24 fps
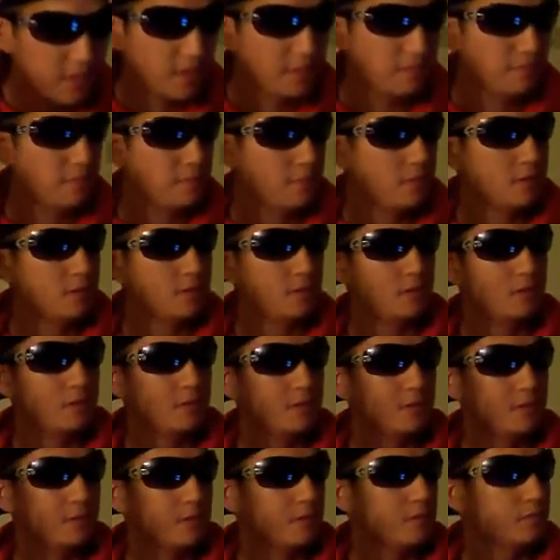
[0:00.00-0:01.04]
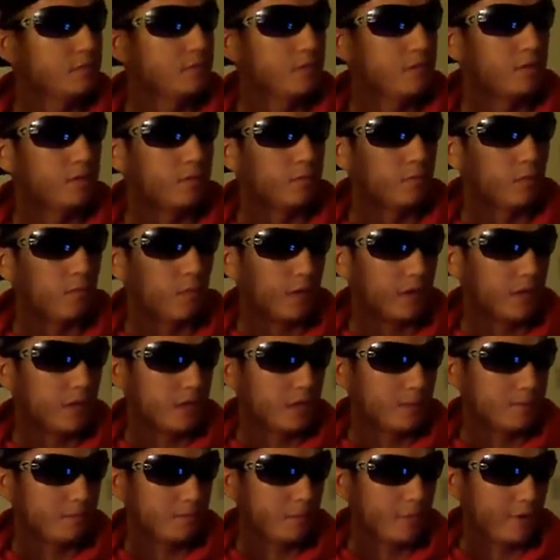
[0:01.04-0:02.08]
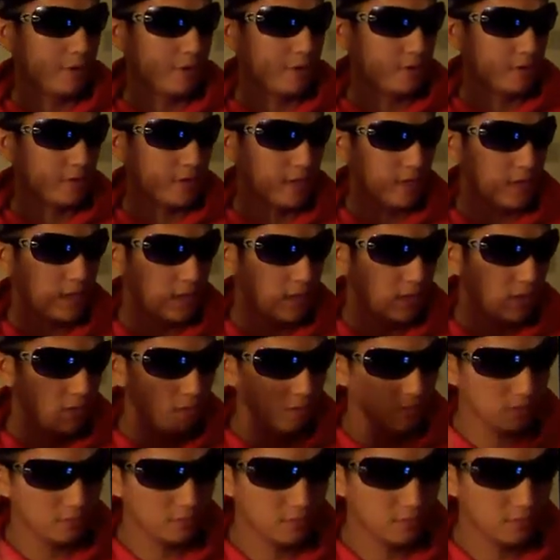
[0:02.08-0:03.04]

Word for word: game. What up, Mario King?